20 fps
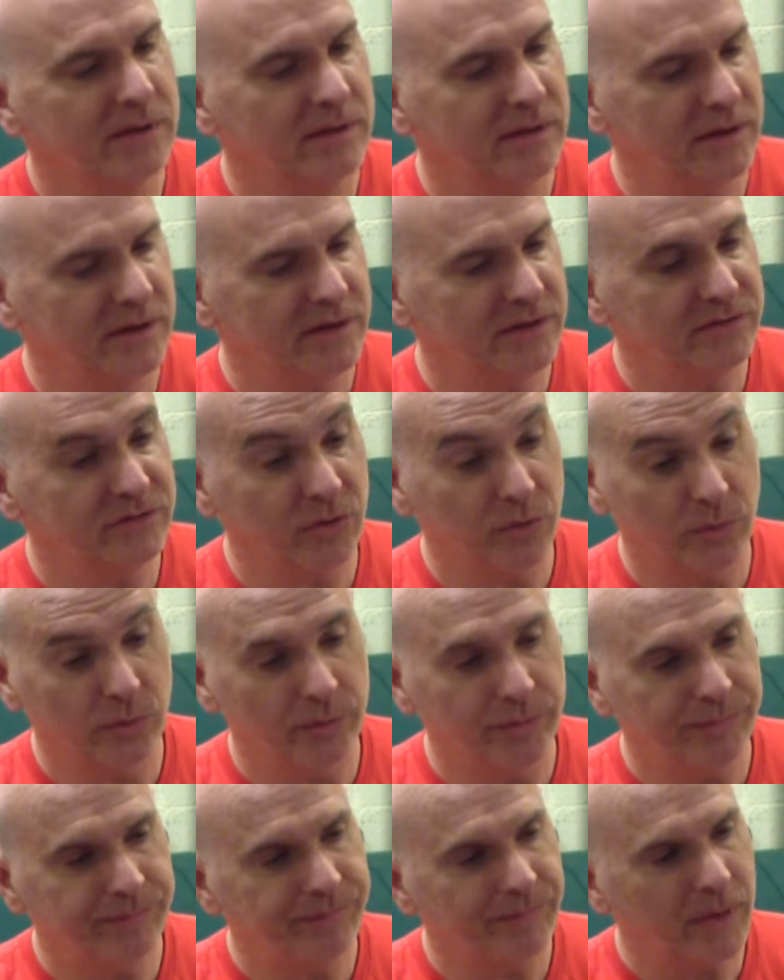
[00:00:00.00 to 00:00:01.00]
It is
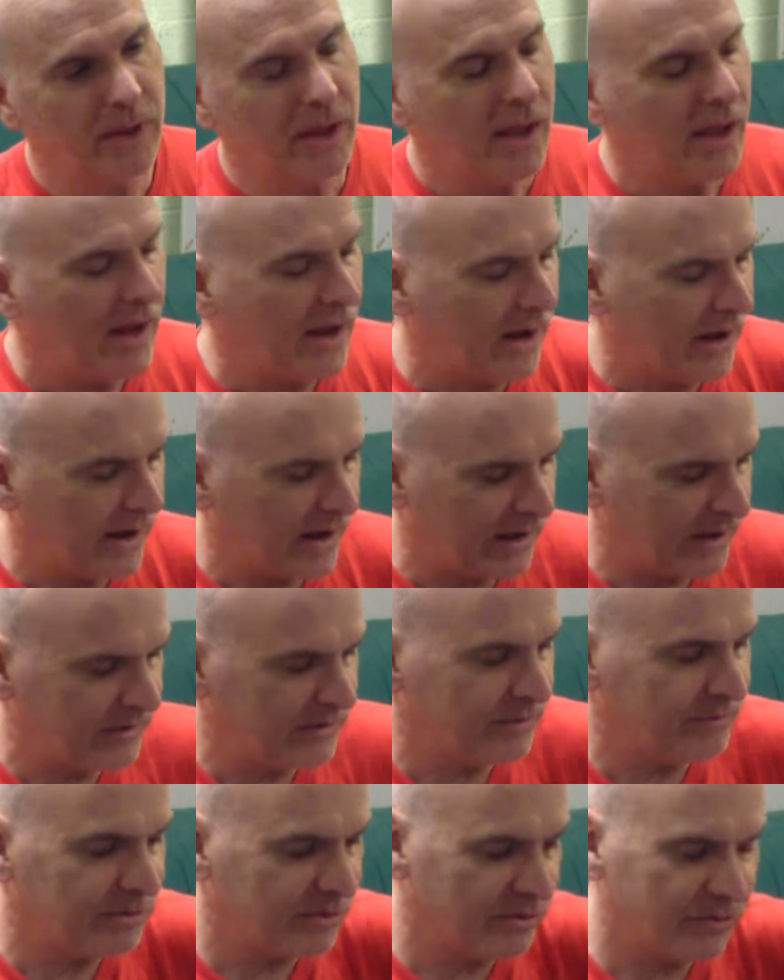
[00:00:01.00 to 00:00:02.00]
old. And
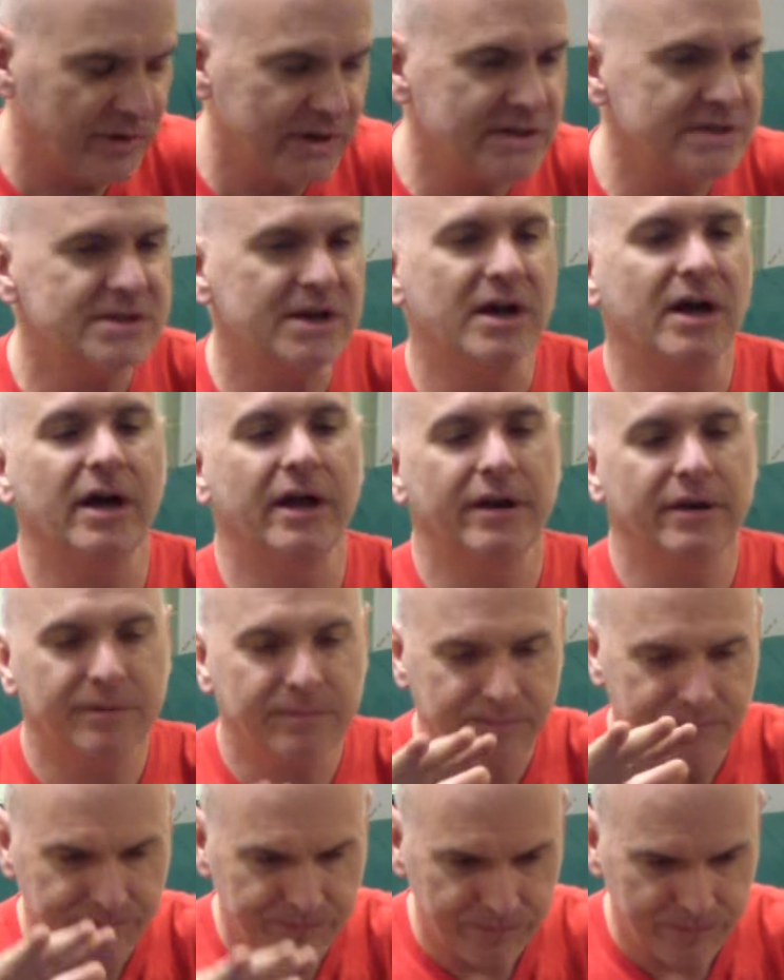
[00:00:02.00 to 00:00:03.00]
then put the rings on
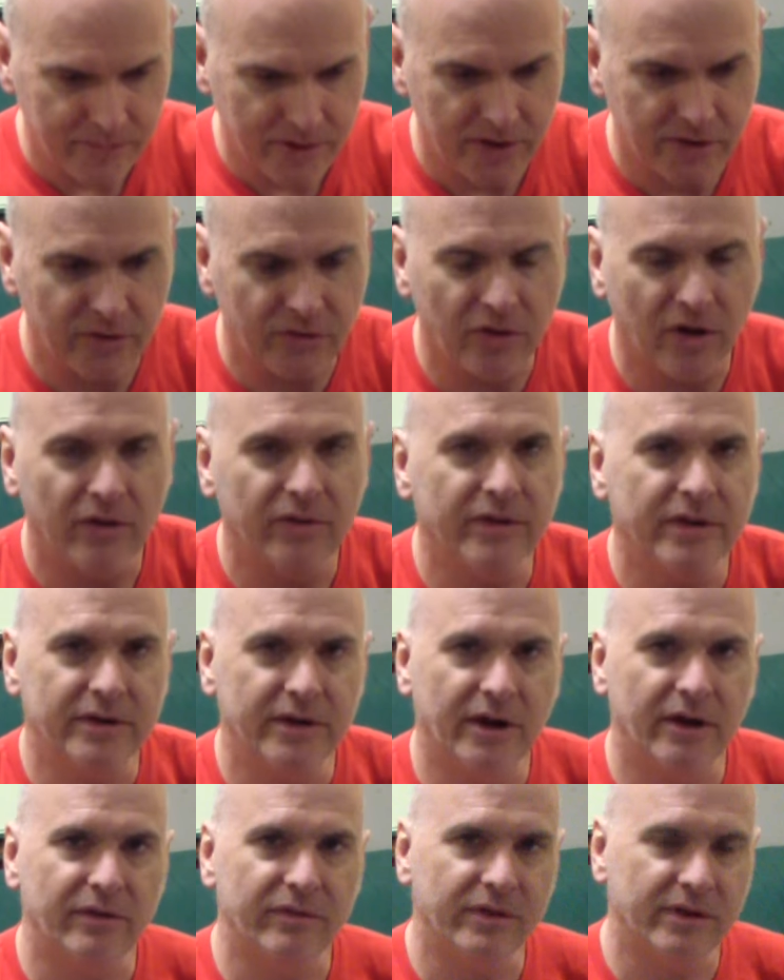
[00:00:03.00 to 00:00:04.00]
and draw the
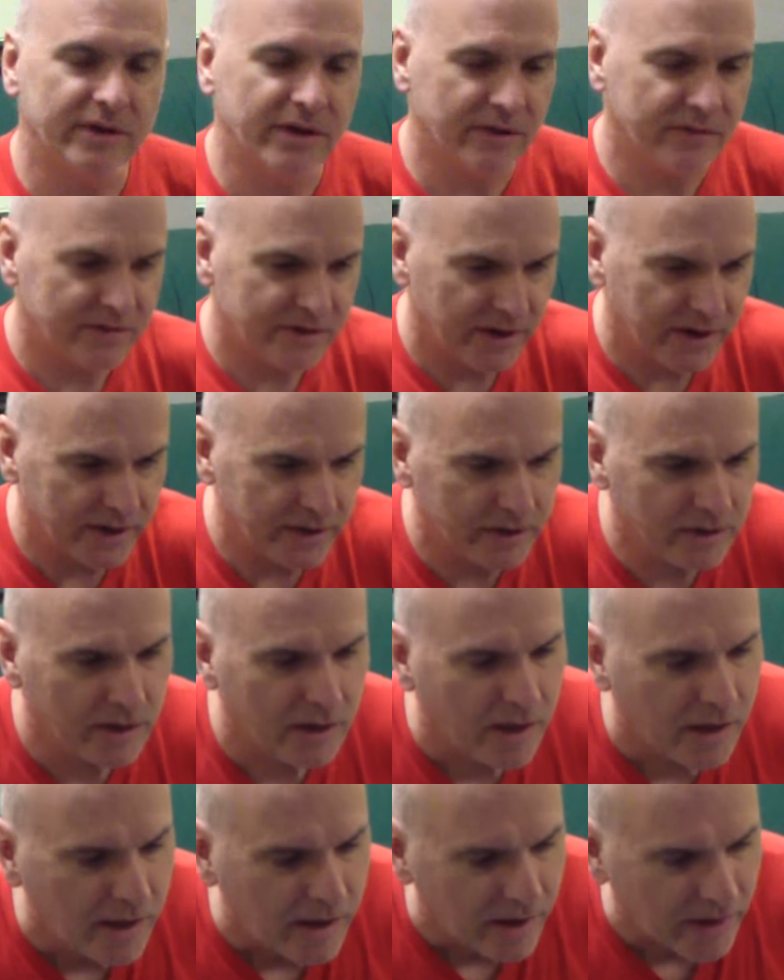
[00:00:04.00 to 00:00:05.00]
entire thing down tight.
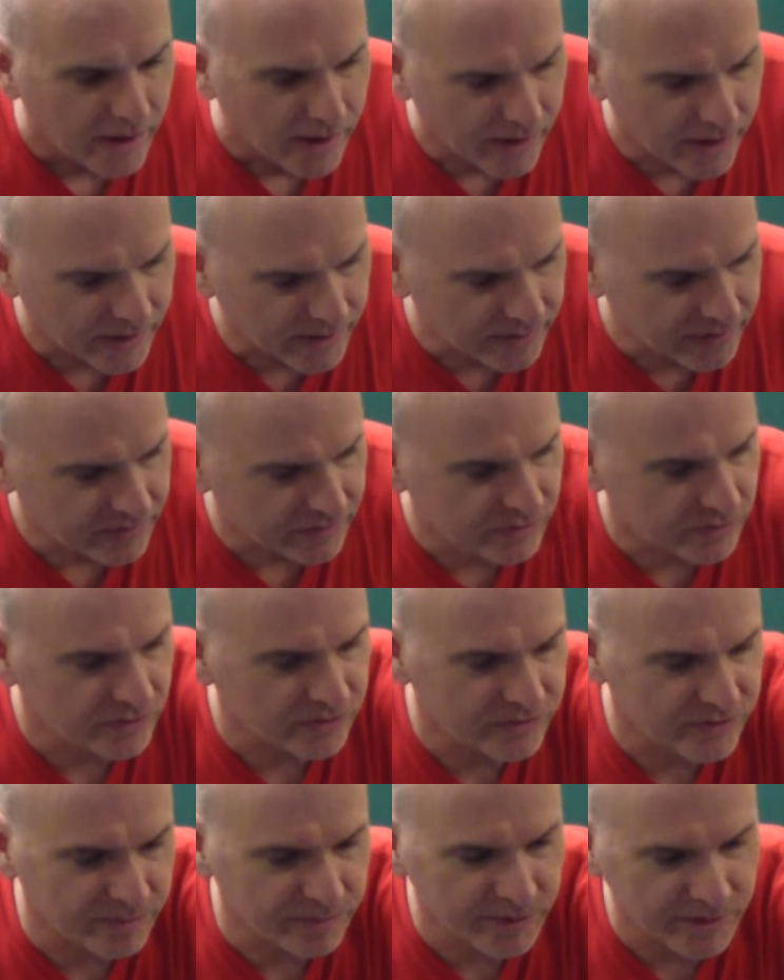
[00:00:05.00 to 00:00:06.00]
And of
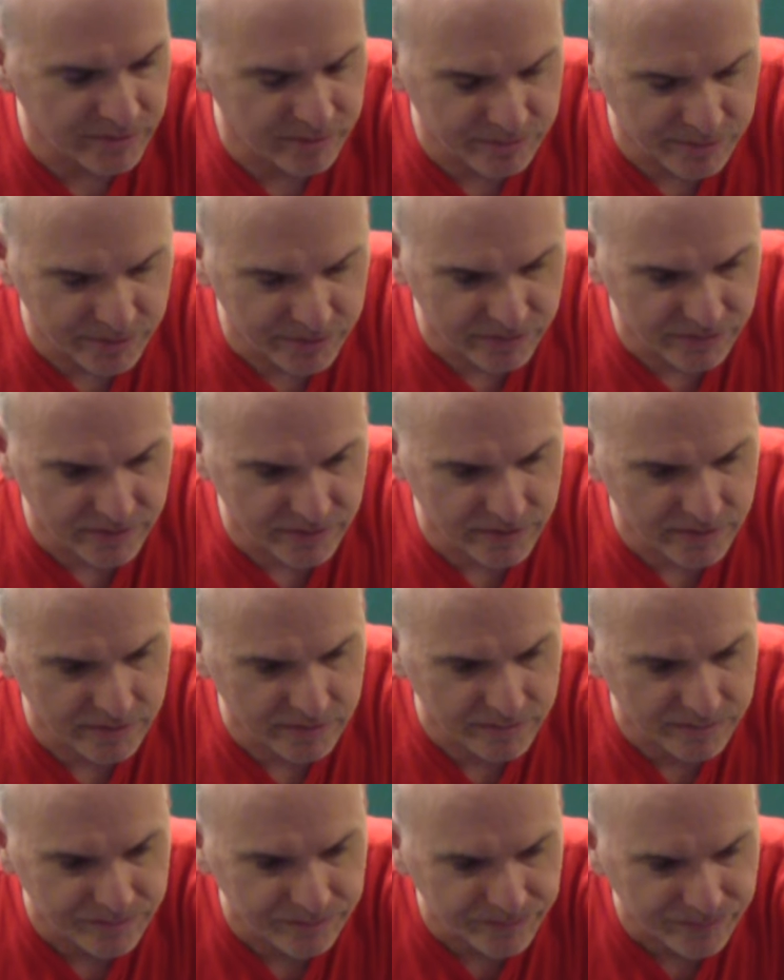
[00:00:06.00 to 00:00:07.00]
course I'll be able to put the
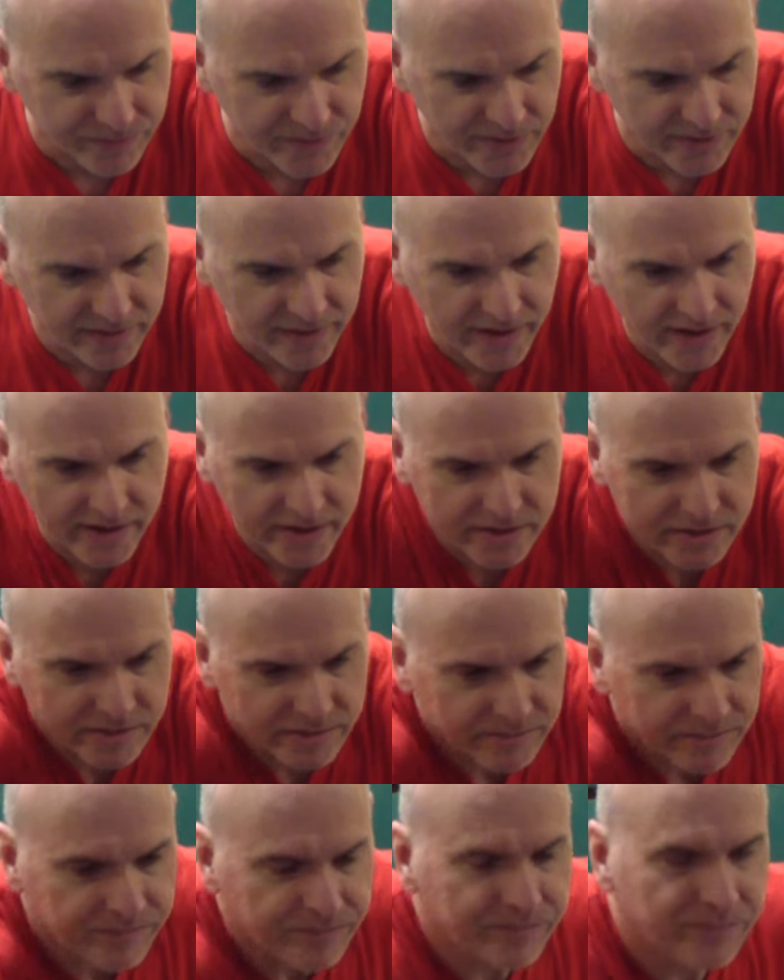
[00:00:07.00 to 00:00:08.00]
neck
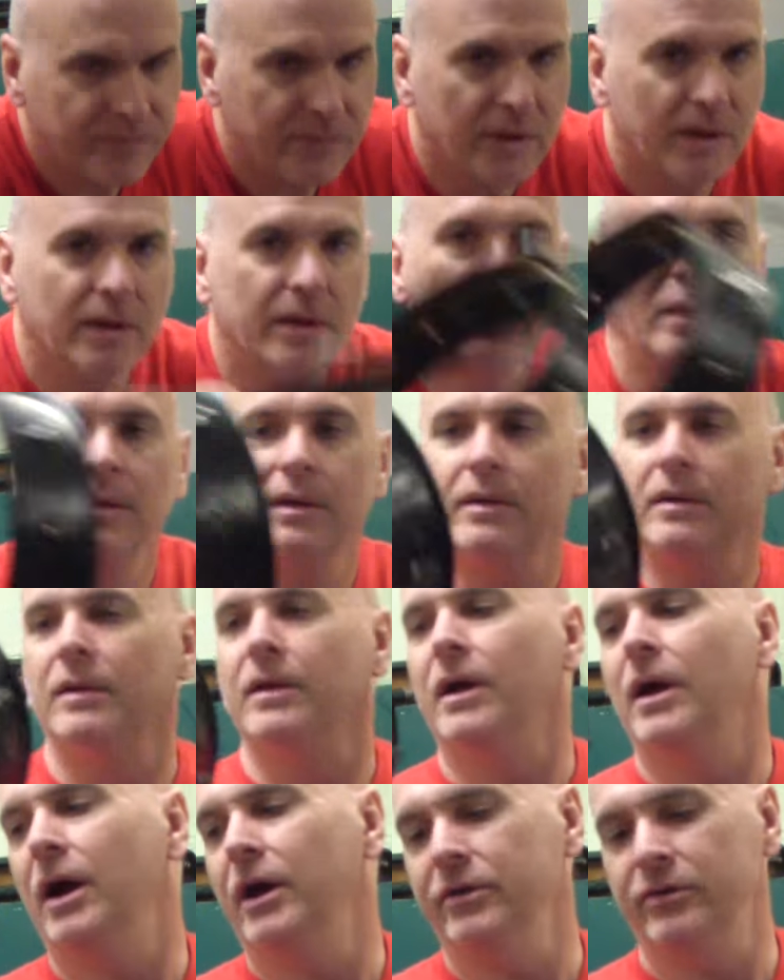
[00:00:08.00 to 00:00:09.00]

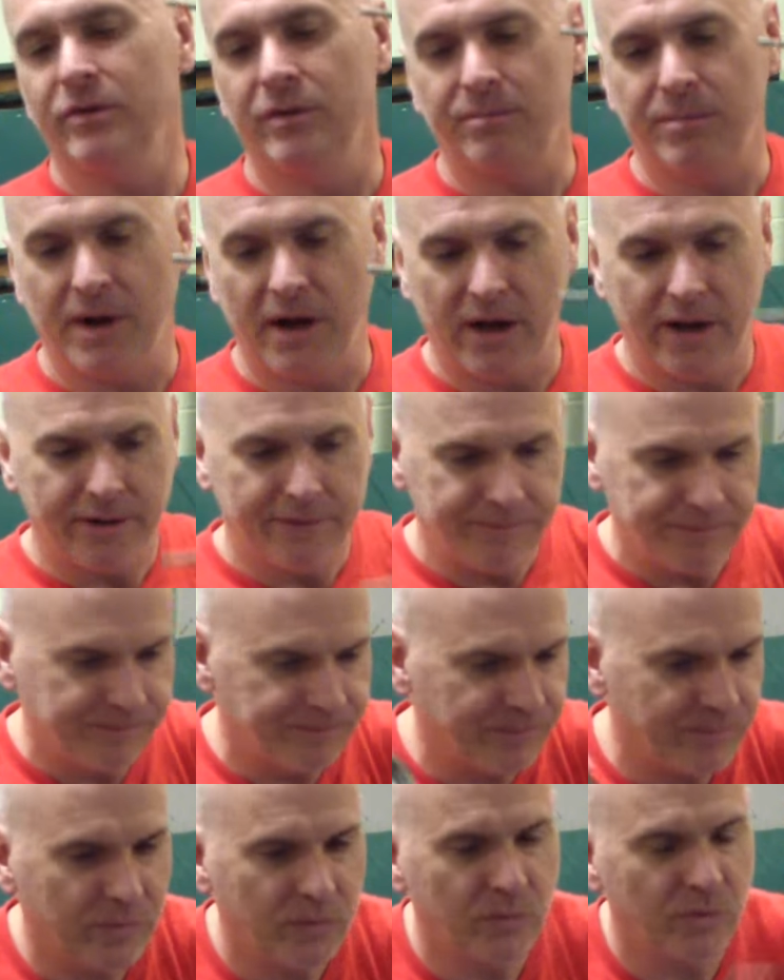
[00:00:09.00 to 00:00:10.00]
onto the pot
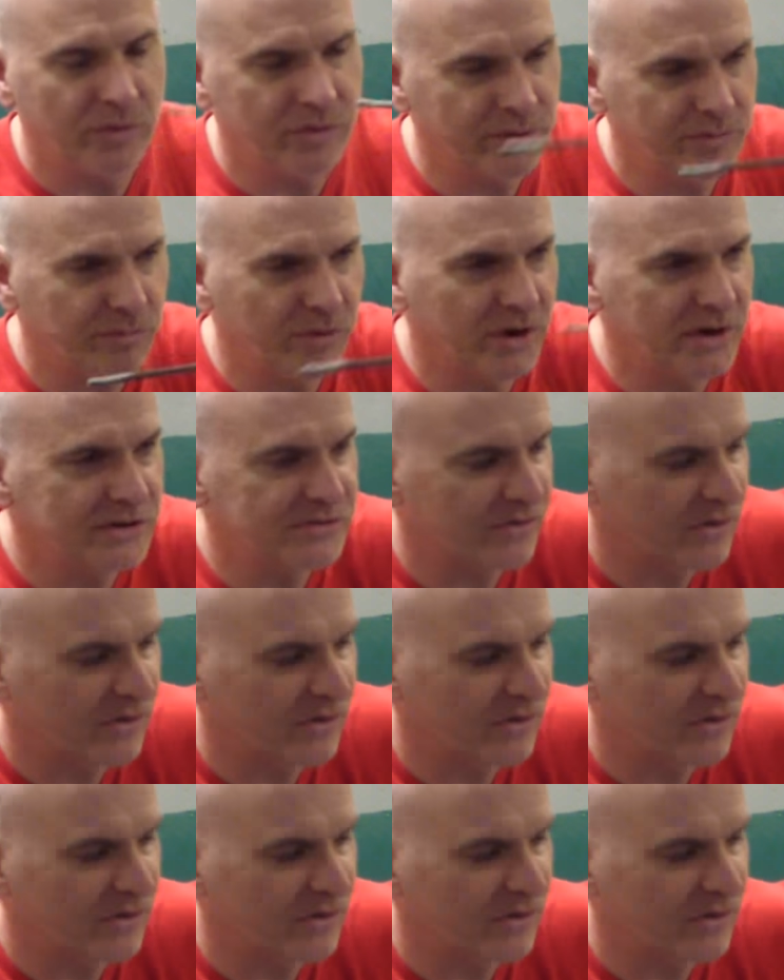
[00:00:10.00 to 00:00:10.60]
with the brace